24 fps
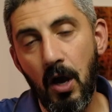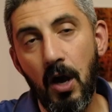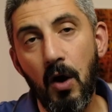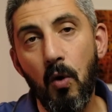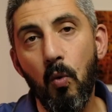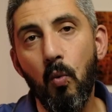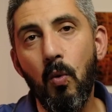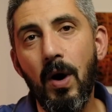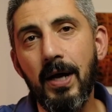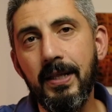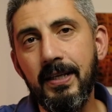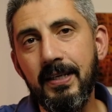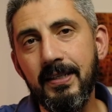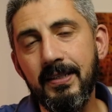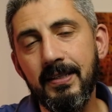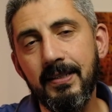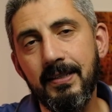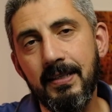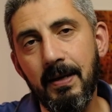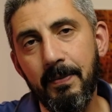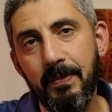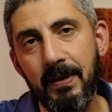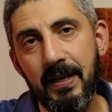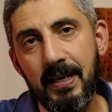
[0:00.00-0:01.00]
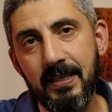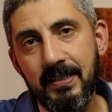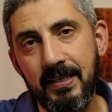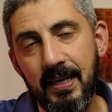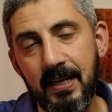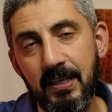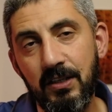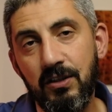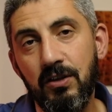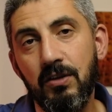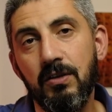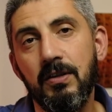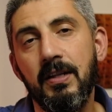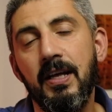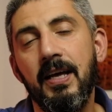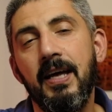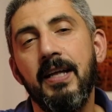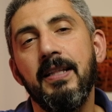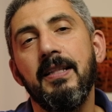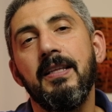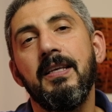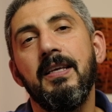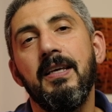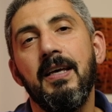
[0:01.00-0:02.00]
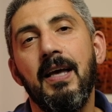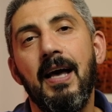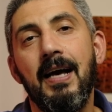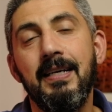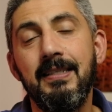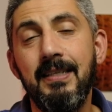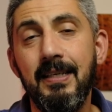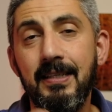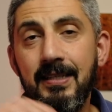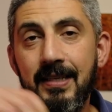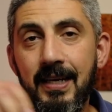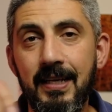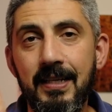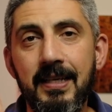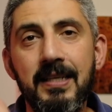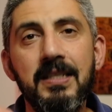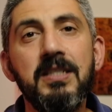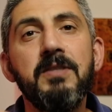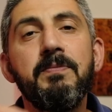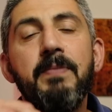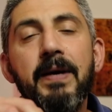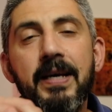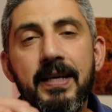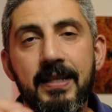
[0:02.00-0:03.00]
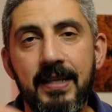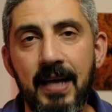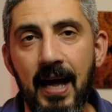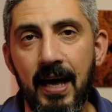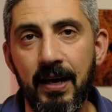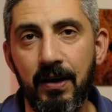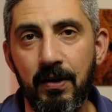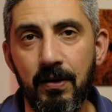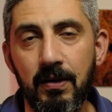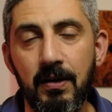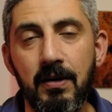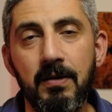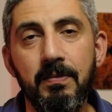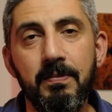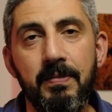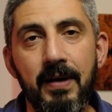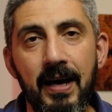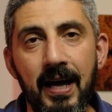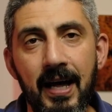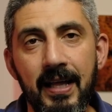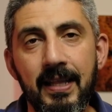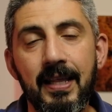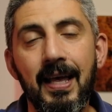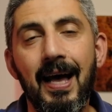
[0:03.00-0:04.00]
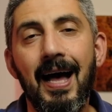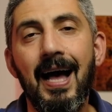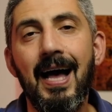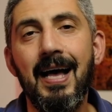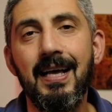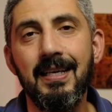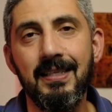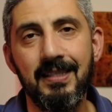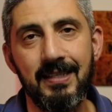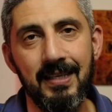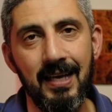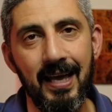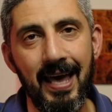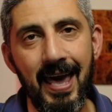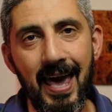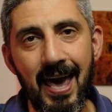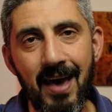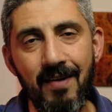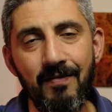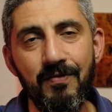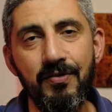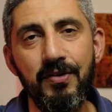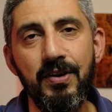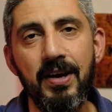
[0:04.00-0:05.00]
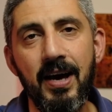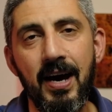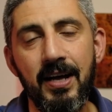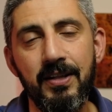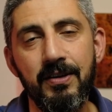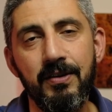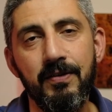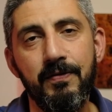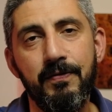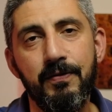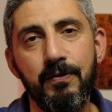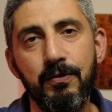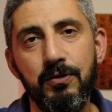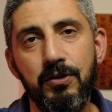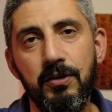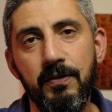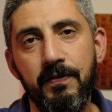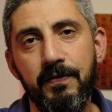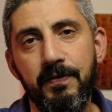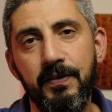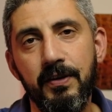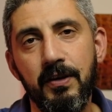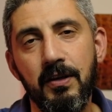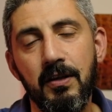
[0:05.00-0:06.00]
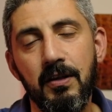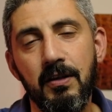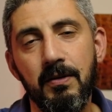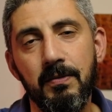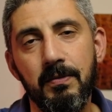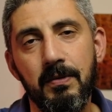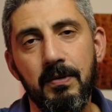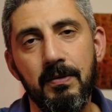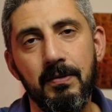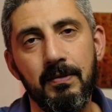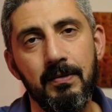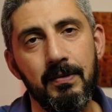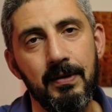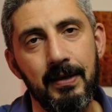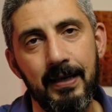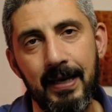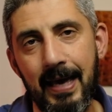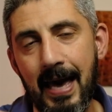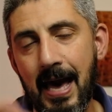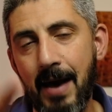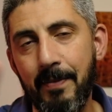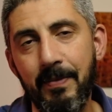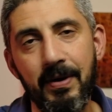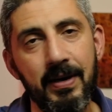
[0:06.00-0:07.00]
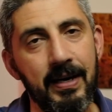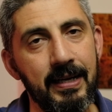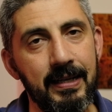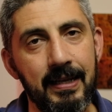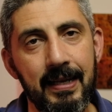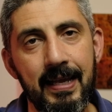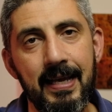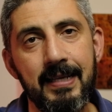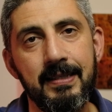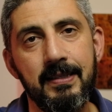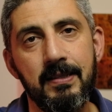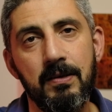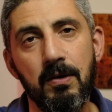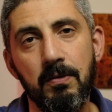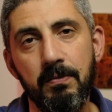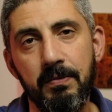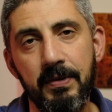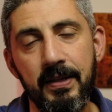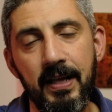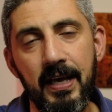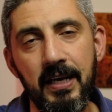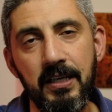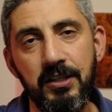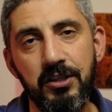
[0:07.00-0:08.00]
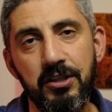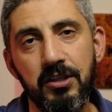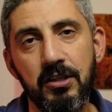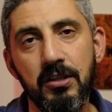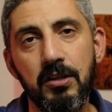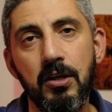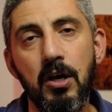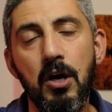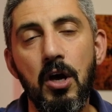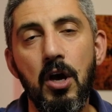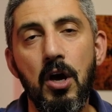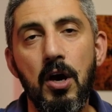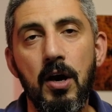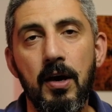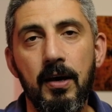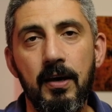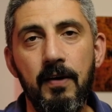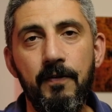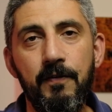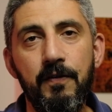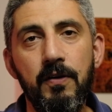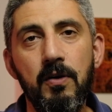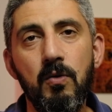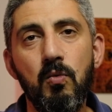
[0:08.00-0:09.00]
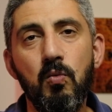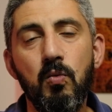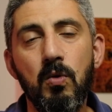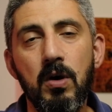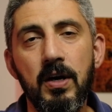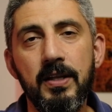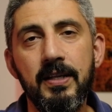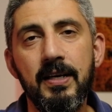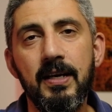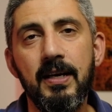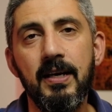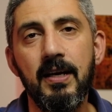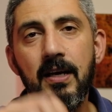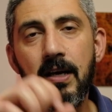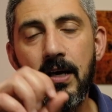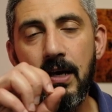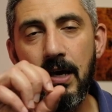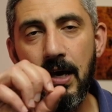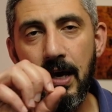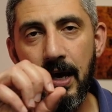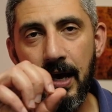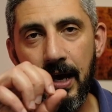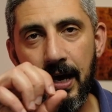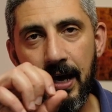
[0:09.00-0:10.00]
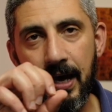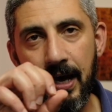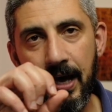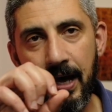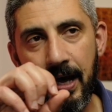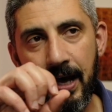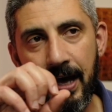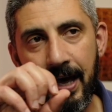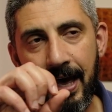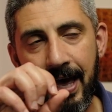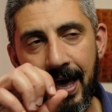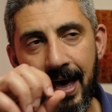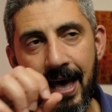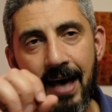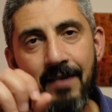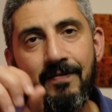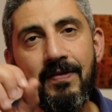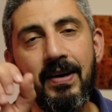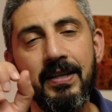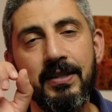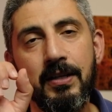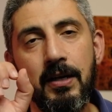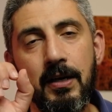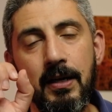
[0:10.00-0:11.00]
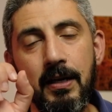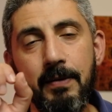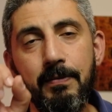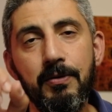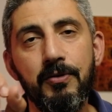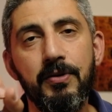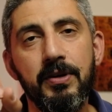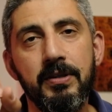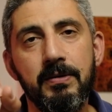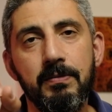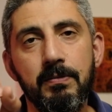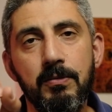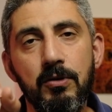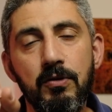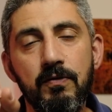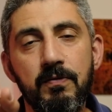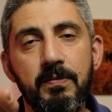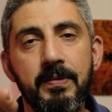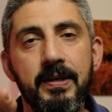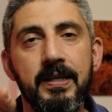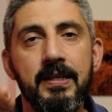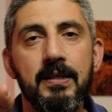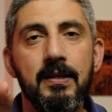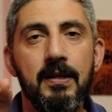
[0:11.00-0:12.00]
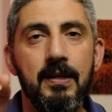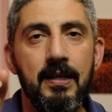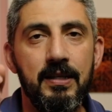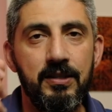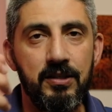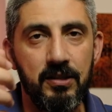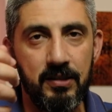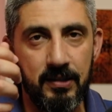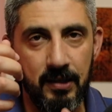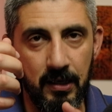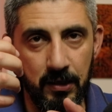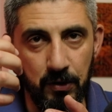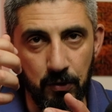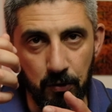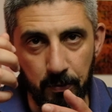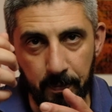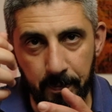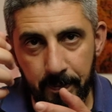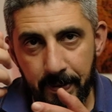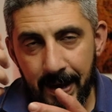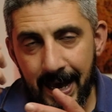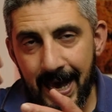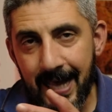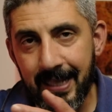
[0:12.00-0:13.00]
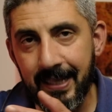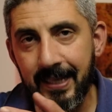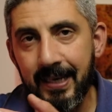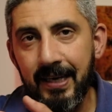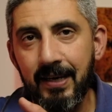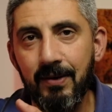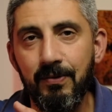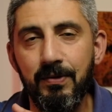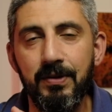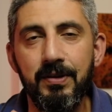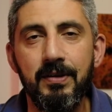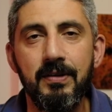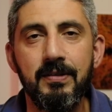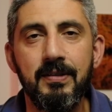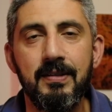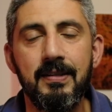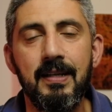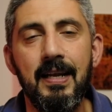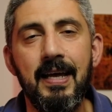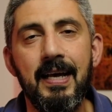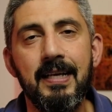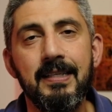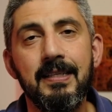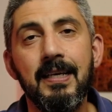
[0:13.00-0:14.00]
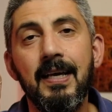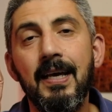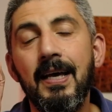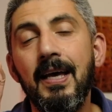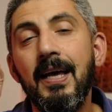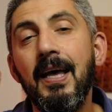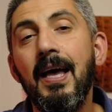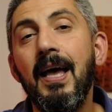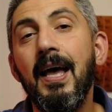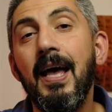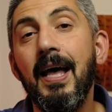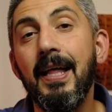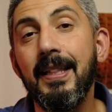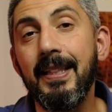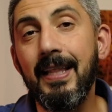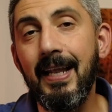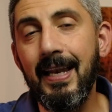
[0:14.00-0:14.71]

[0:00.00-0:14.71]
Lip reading: One is the stabilization that, as I said, is spectacular, but as every other Fujifilm camera and lens combination, if you wanna have a deliberate movement, let's just say you're panning with this lens, the